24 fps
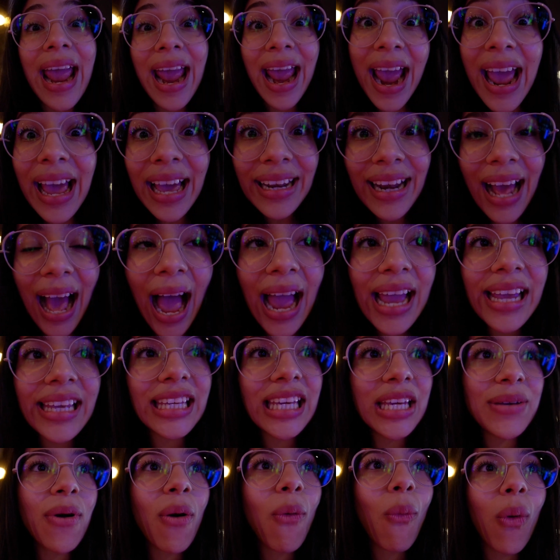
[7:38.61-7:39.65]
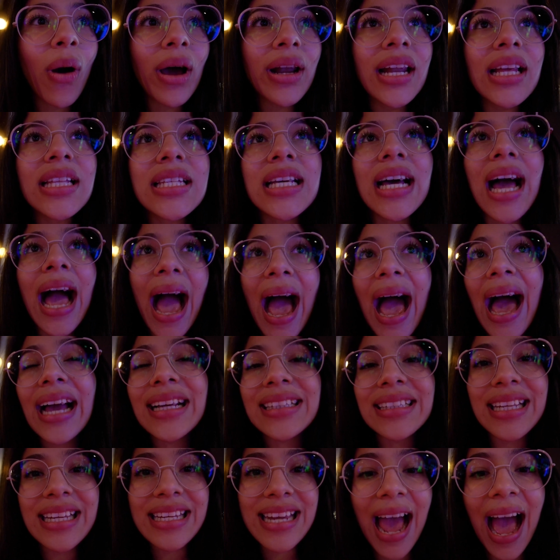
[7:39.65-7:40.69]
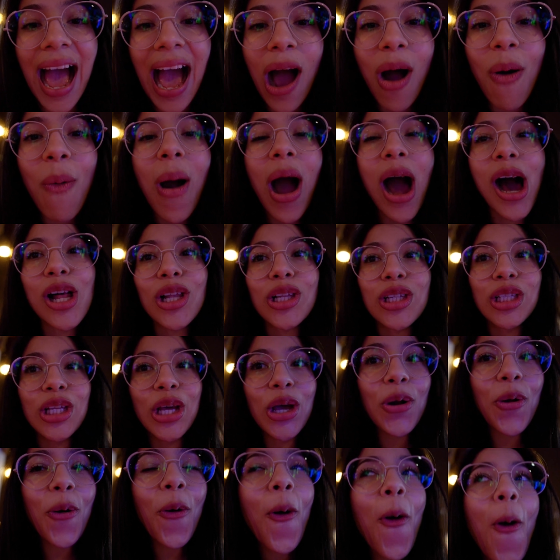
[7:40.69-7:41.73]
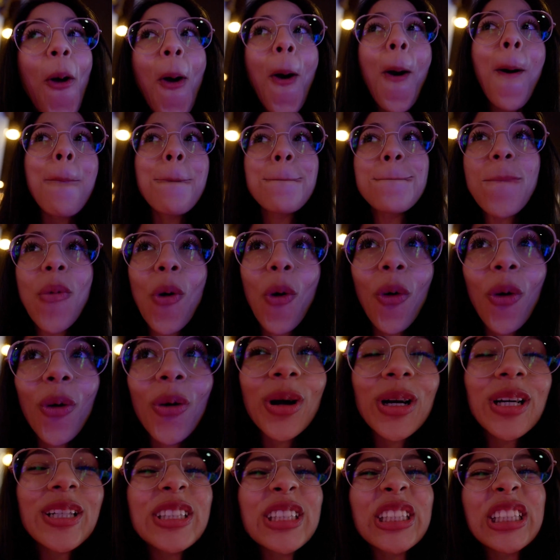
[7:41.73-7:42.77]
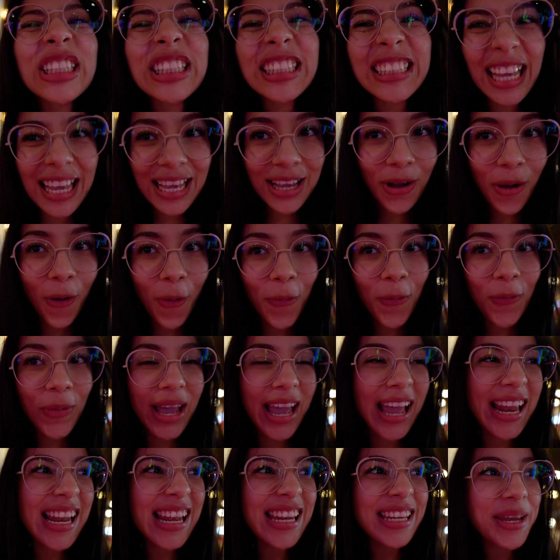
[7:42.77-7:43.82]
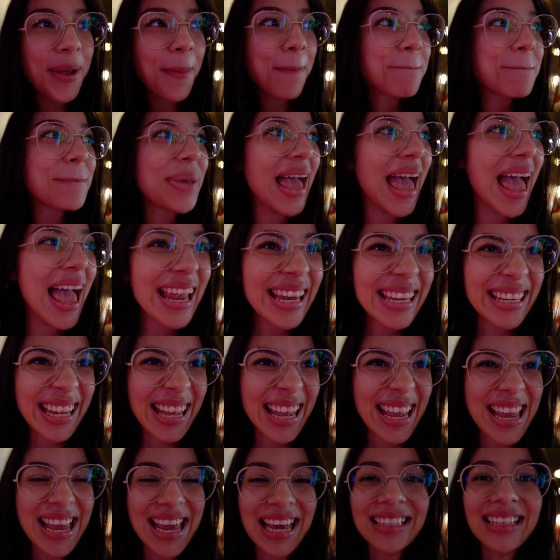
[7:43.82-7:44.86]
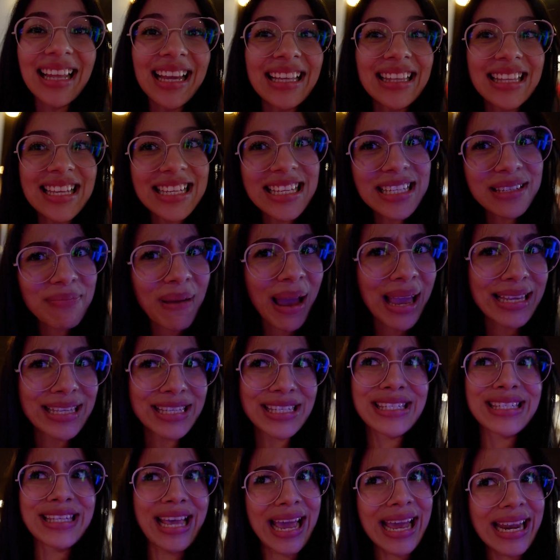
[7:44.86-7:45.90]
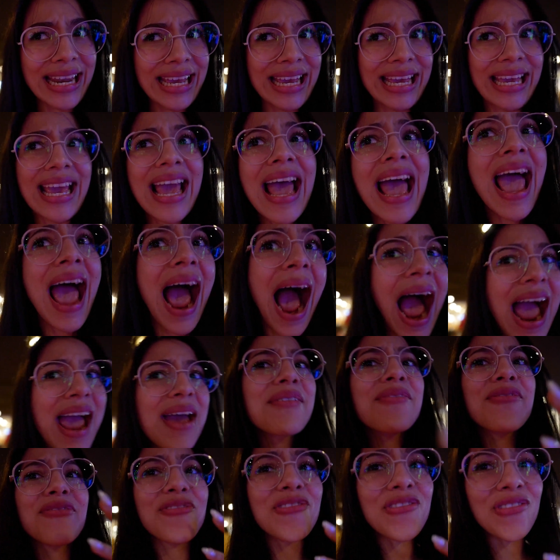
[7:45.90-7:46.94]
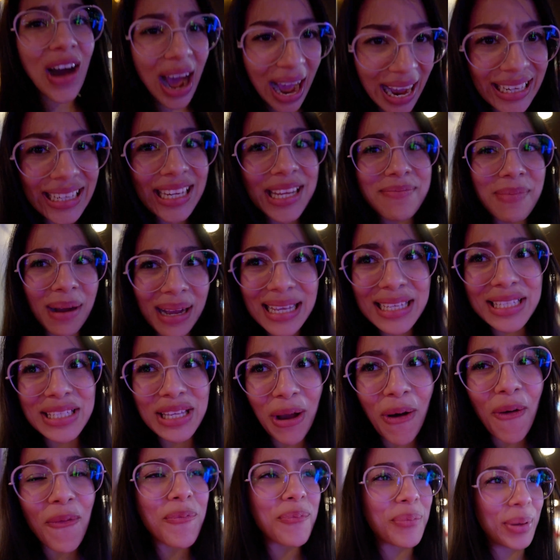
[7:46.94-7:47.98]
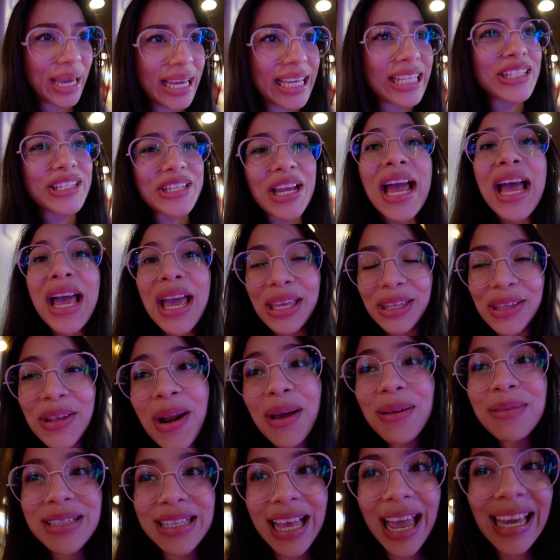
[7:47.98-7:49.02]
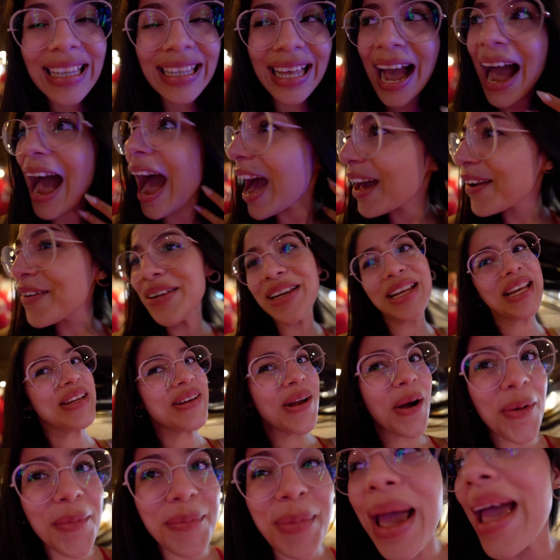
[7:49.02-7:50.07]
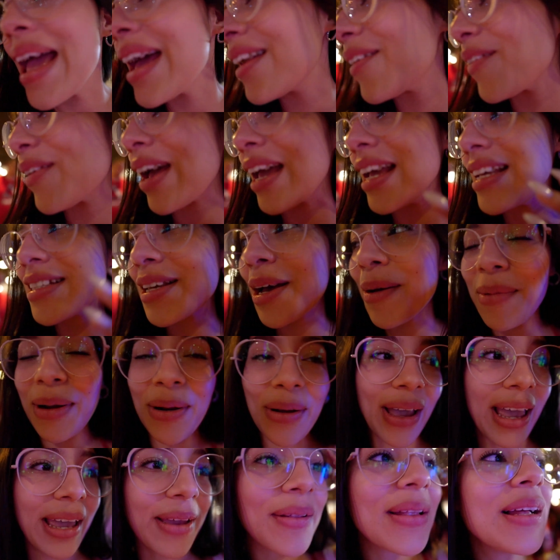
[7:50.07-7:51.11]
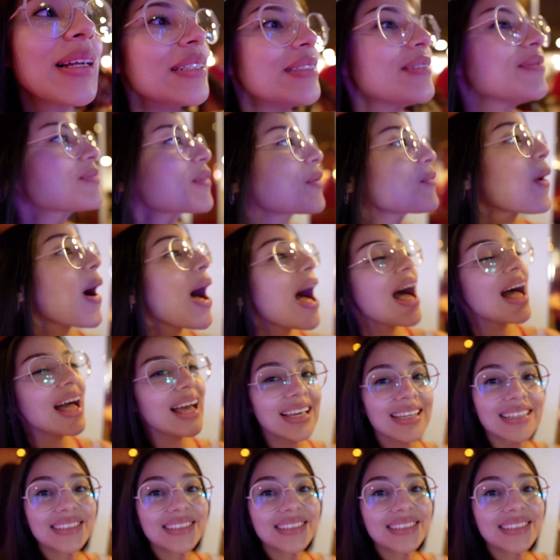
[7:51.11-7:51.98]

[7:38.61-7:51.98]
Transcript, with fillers: And I even wanted to act now a little more single and independent and like this is my city. I am finding myself, bitch. You know what I'm saying? Like I don't need no man. Okay, he's coming. Okay. Hey, what?